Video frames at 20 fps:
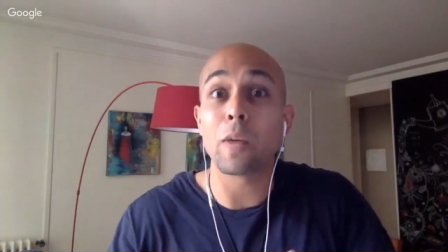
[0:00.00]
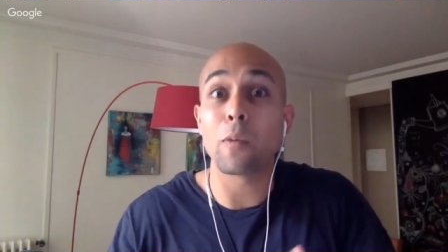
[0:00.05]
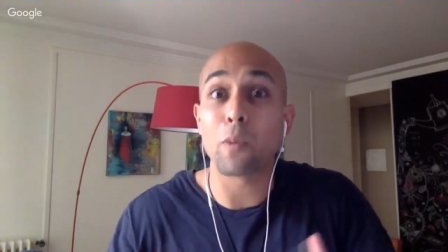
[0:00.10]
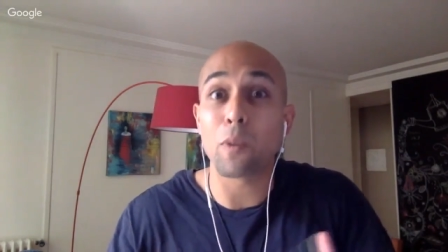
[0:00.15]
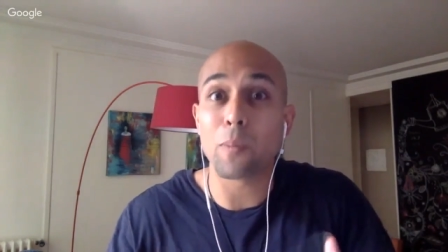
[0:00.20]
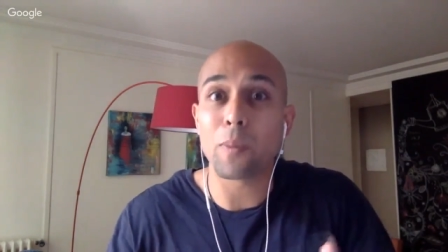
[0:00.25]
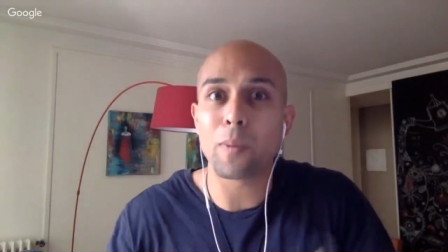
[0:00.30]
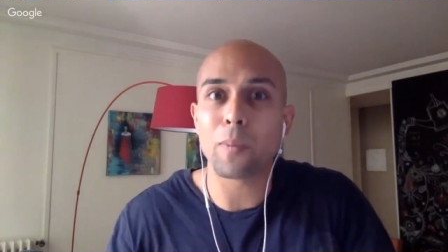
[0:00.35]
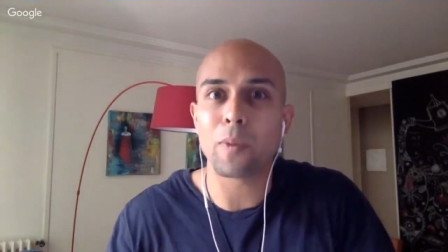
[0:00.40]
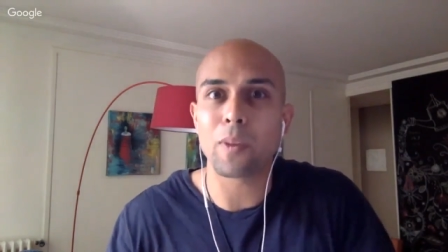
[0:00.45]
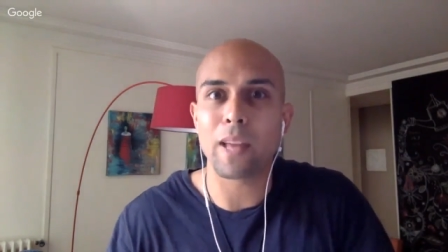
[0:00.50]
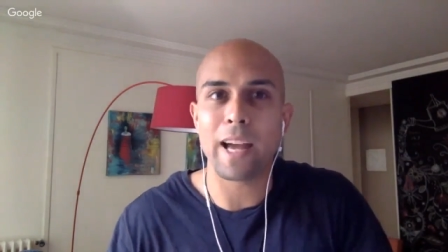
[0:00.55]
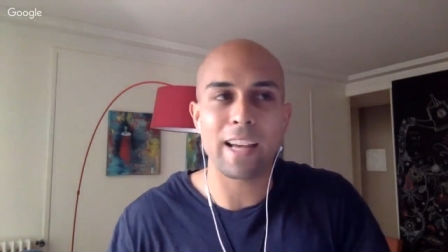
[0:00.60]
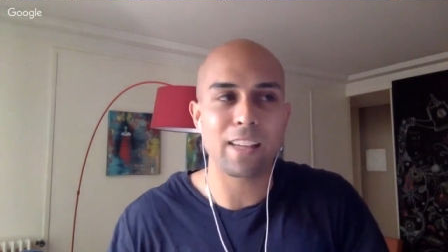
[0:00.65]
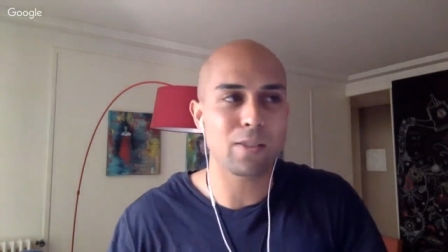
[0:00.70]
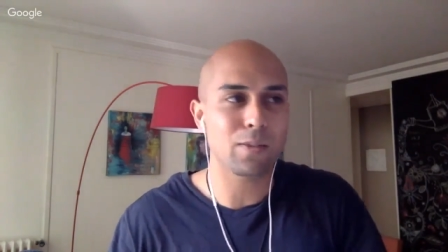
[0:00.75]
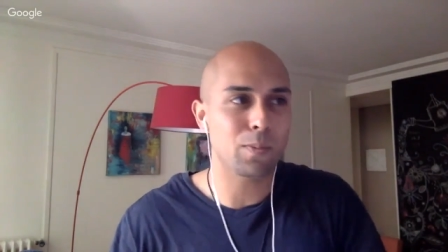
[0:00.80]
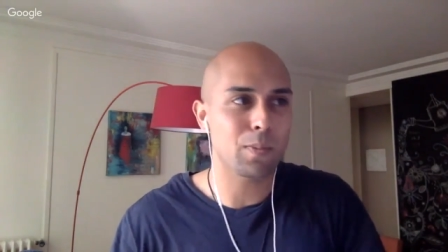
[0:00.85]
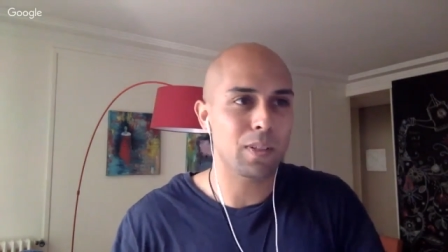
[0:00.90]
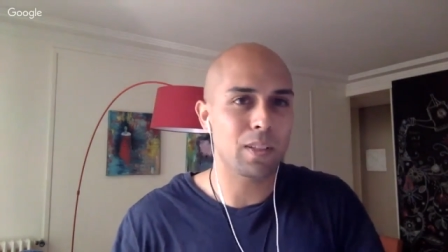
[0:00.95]
and what people
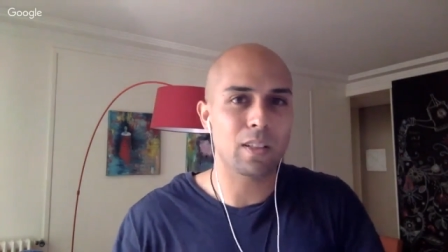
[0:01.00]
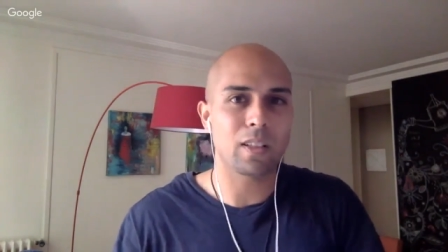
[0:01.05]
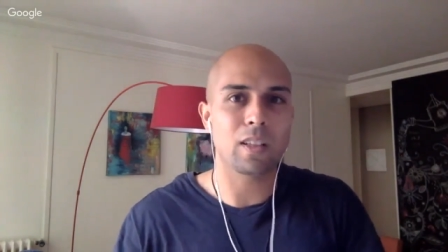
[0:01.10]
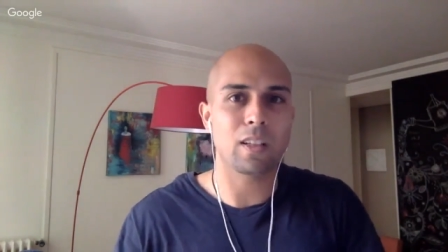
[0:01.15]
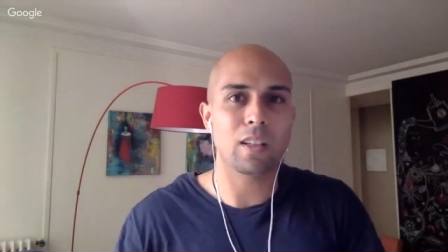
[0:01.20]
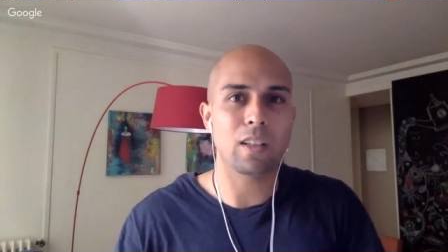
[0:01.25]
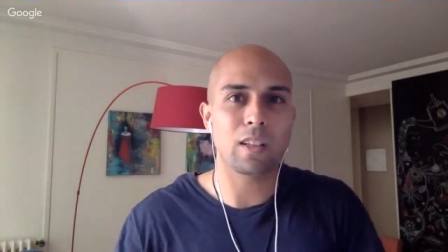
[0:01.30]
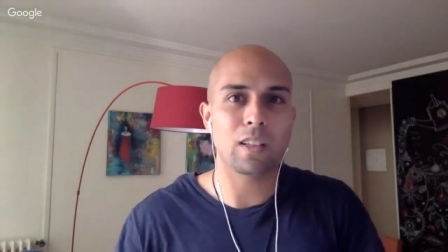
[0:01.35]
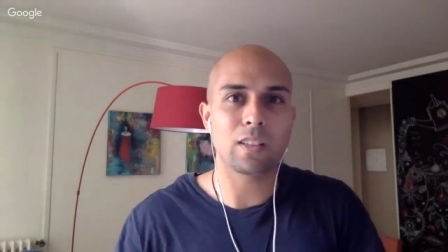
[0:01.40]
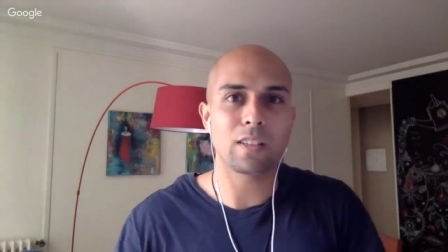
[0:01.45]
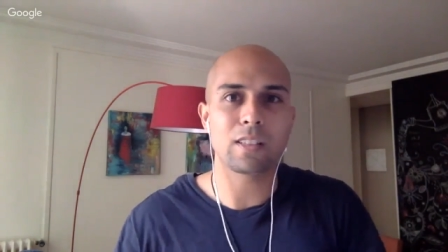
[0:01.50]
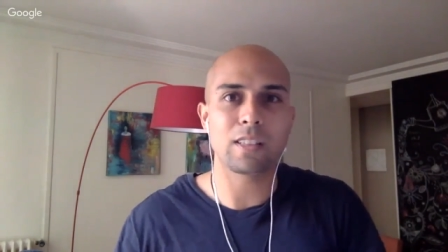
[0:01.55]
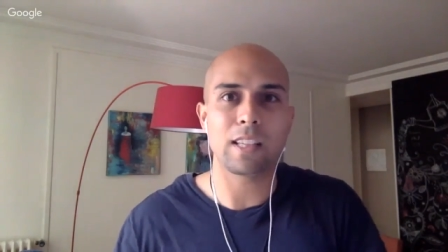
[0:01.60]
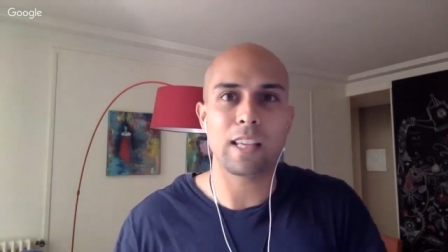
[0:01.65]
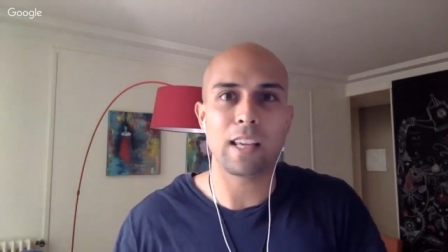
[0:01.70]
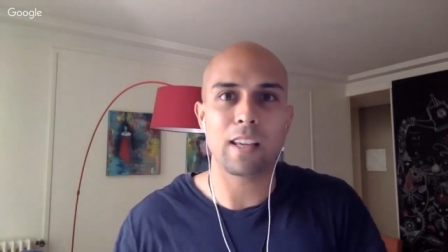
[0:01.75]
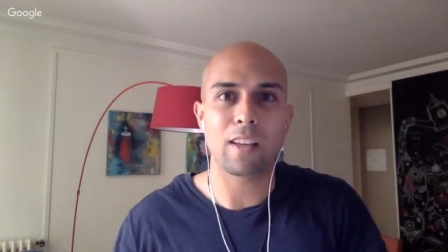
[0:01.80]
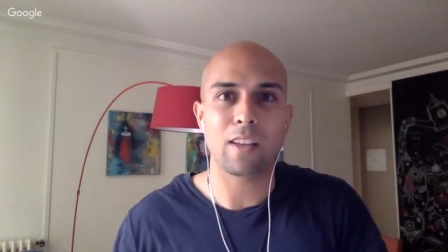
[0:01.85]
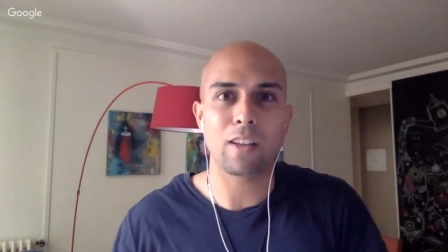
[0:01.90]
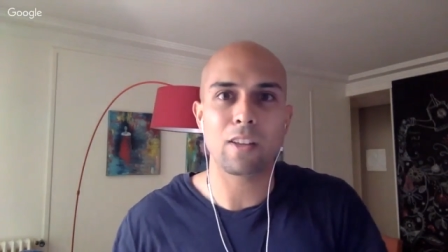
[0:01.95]
ask me uh, to
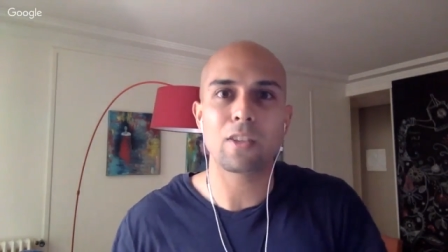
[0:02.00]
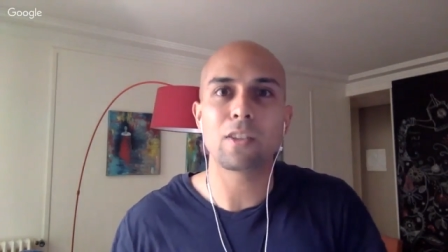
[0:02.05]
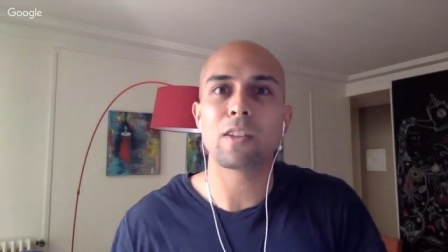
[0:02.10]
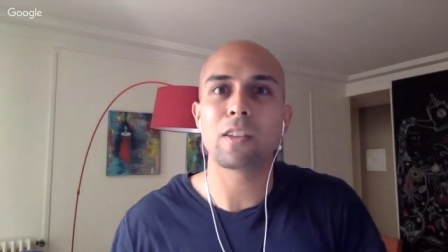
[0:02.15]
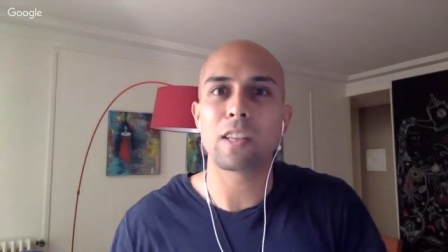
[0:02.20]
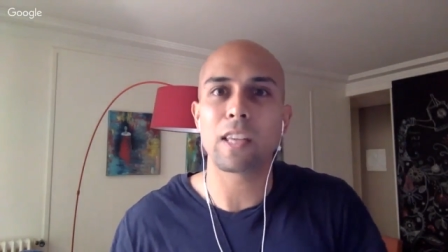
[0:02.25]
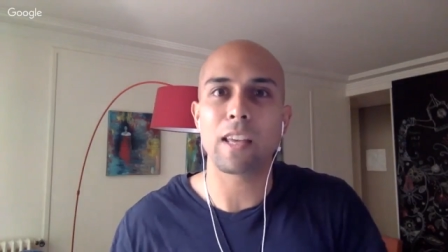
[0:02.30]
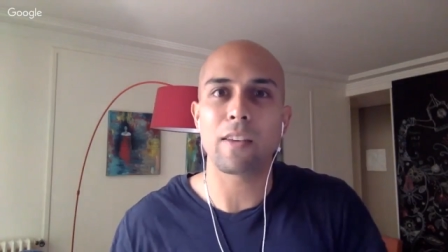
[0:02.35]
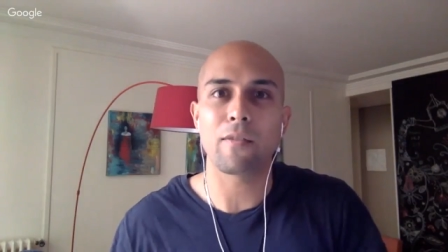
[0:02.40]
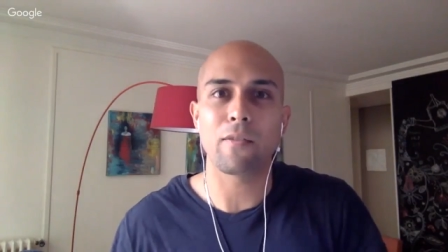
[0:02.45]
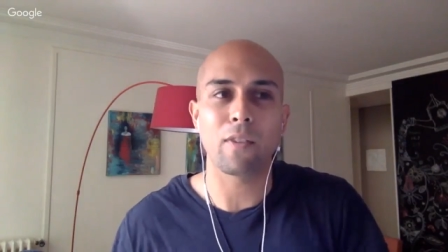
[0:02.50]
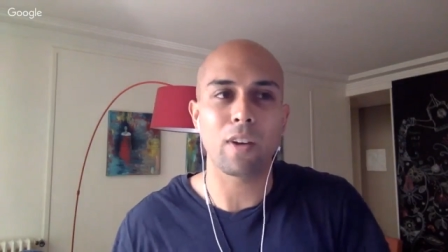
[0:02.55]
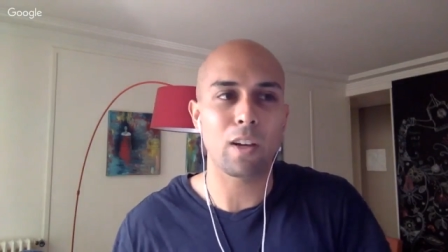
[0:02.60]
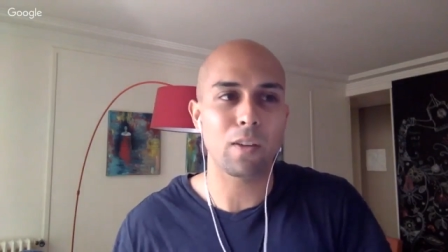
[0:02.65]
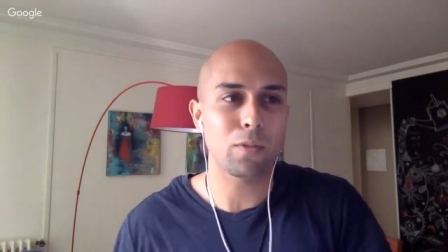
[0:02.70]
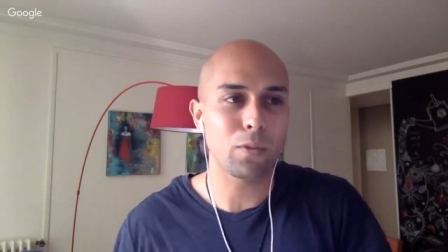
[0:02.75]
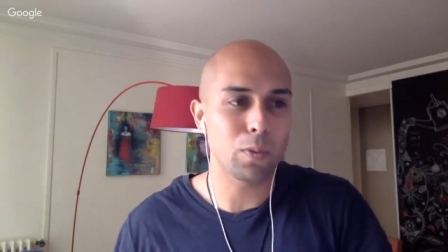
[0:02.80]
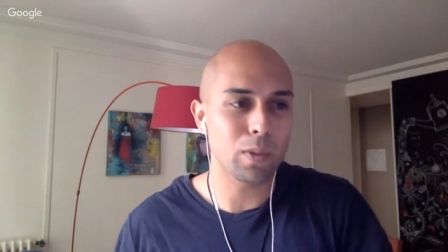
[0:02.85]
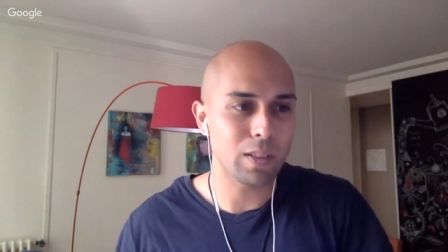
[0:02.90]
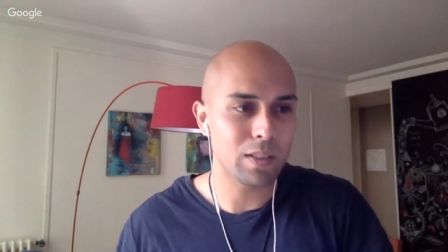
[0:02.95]
get get
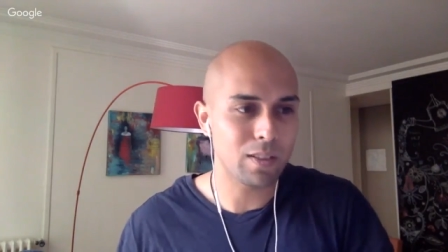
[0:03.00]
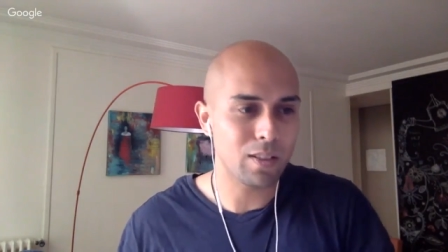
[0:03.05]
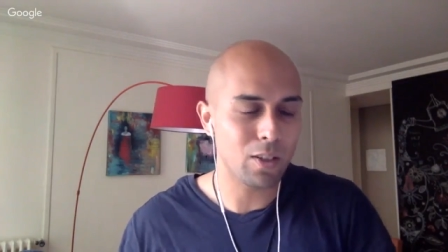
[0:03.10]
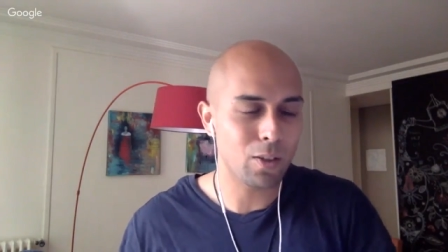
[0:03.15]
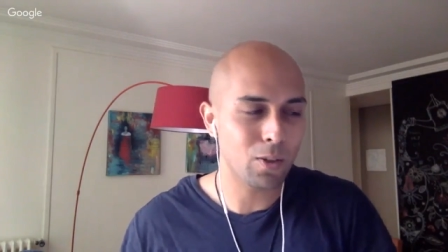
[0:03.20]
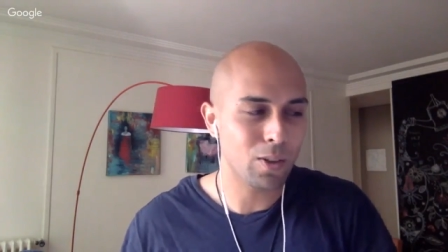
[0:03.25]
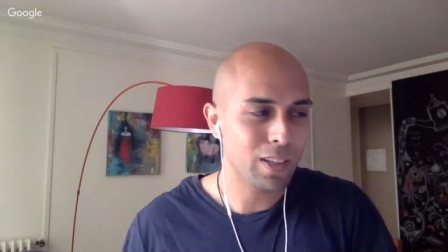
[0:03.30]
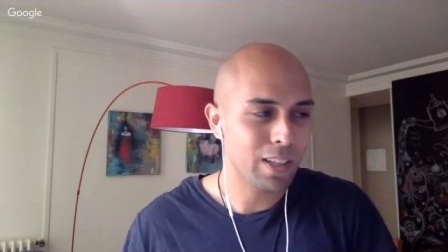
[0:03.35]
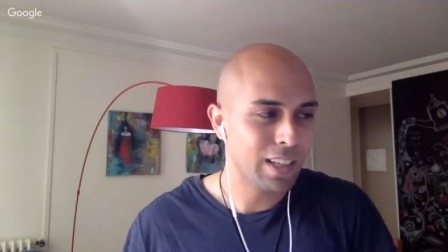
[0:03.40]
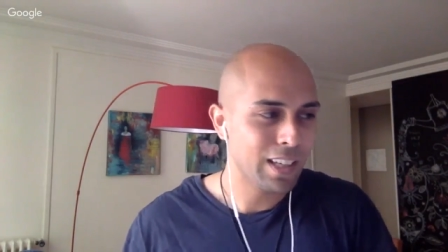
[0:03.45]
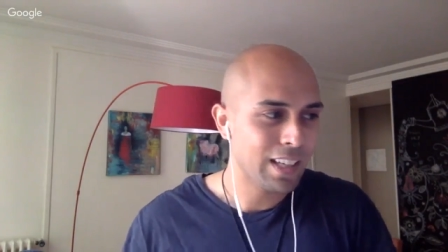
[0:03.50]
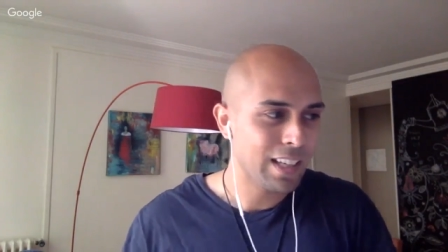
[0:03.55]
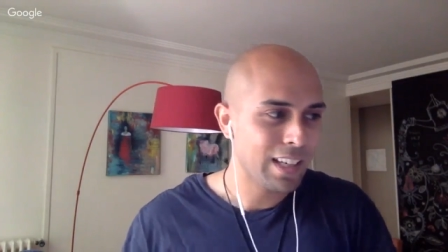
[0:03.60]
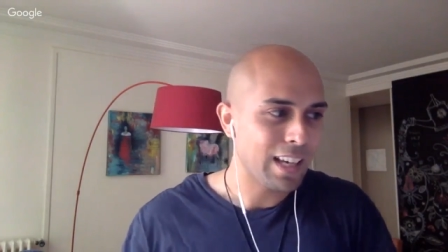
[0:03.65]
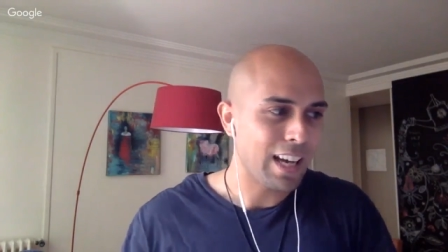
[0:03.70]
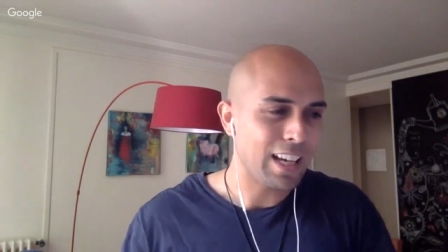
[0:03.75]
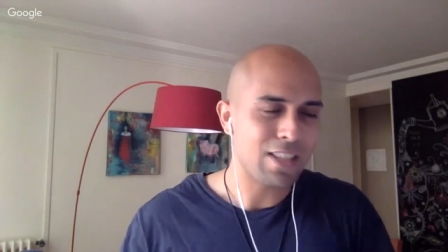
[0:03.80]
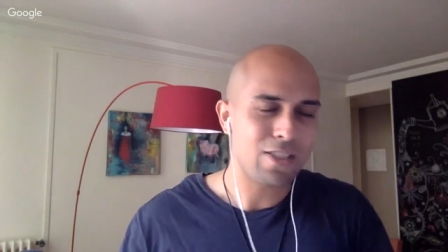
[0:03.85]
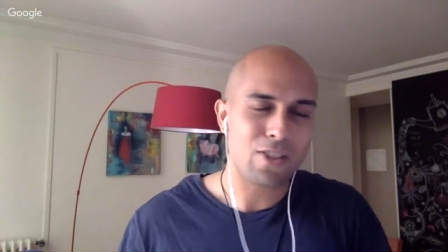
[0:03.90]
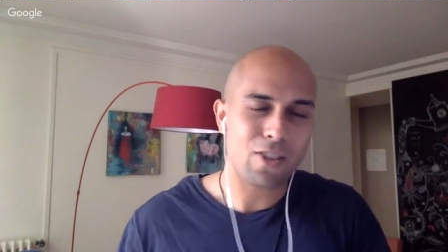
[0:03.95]
involved with. So
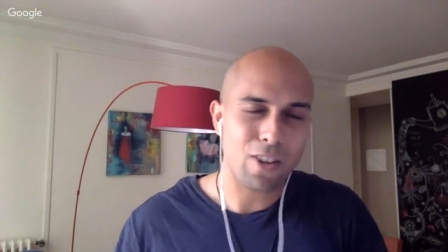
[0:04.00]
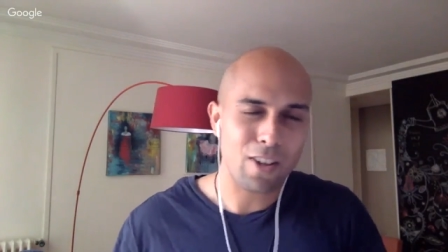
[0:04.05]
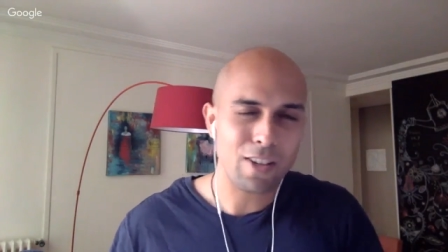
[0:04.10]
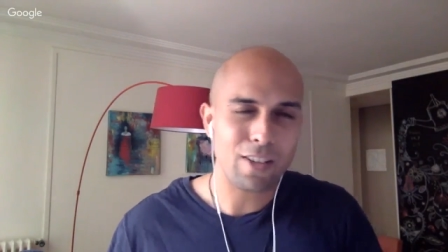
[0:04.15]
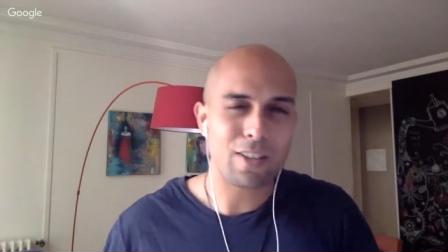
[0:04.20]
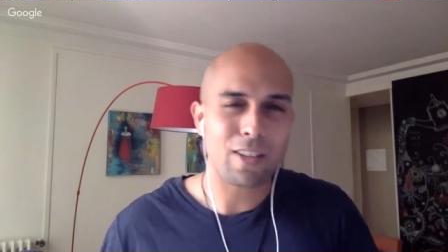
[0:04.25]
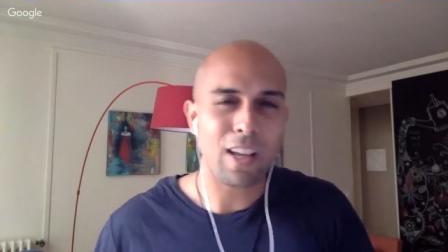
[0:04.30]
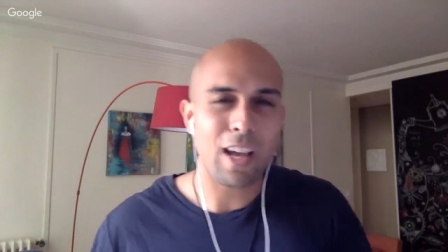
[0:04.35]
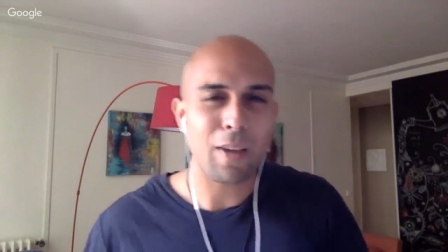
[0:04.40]
I started.